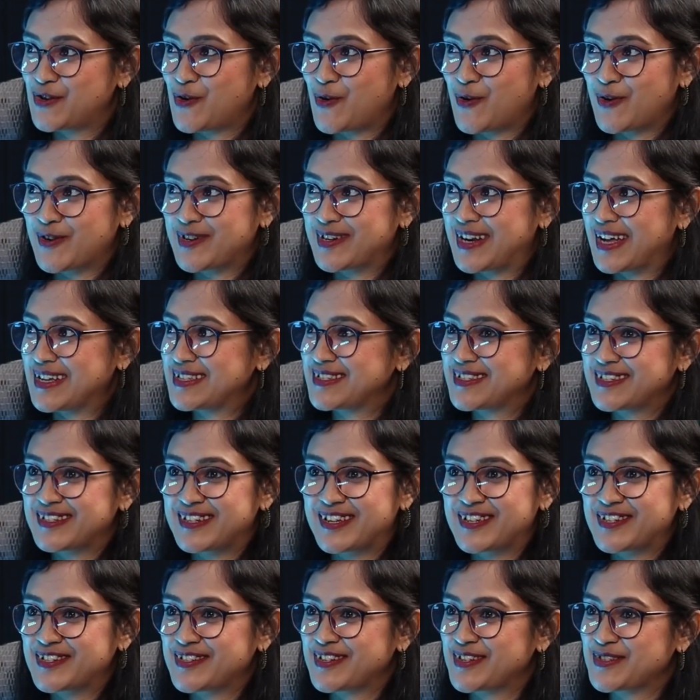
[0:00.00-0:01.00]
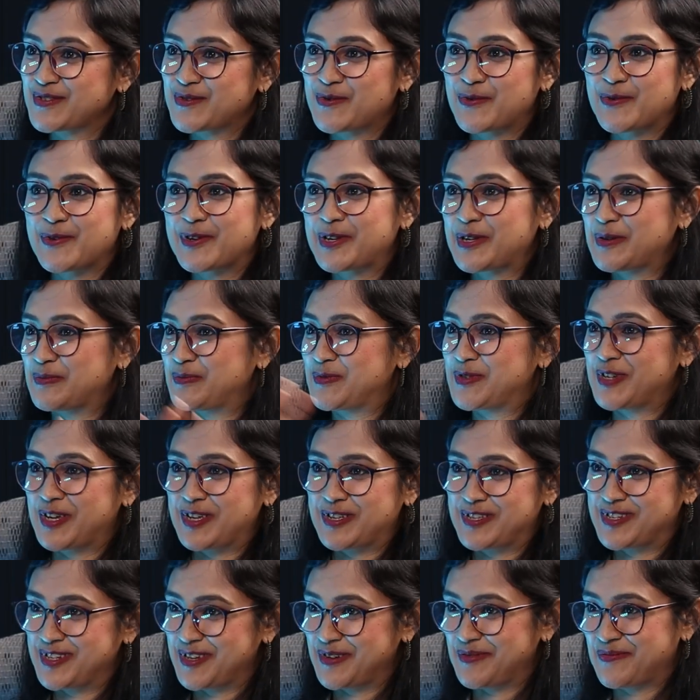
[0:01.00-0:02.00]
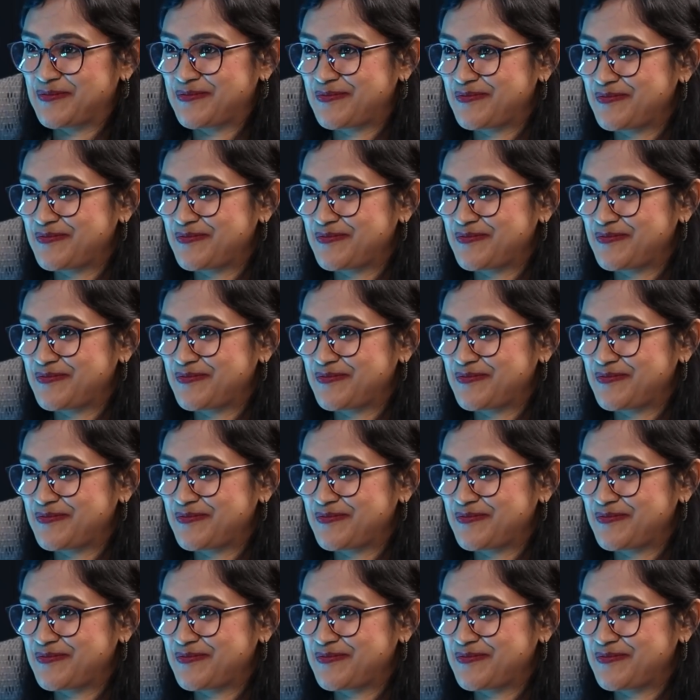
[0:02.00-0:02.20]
your destination is going to keep changing.